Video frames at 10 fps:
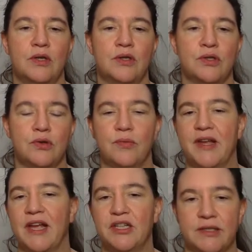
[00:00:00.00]
So we
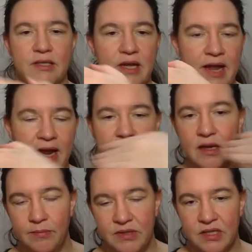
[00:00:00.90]
can just add
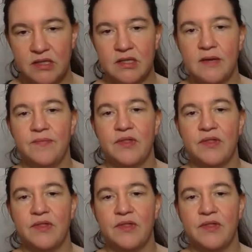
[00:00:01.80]
them, since